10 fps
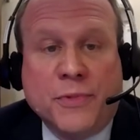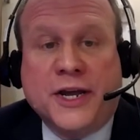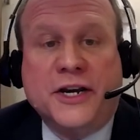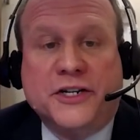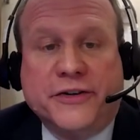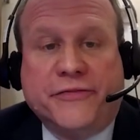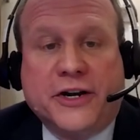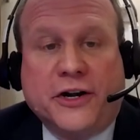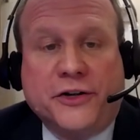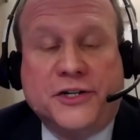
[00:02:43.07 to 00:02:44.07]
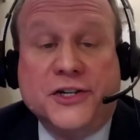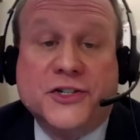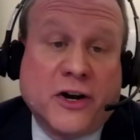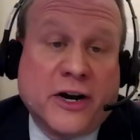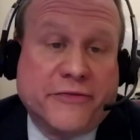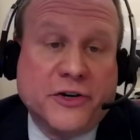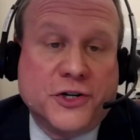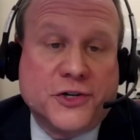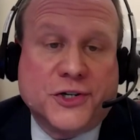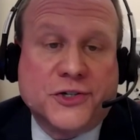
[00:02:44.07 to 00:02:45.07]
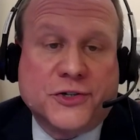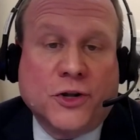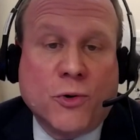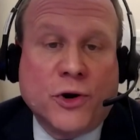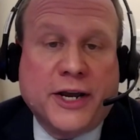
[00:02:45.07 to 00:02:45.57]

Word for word: gait difficulties, often just a slower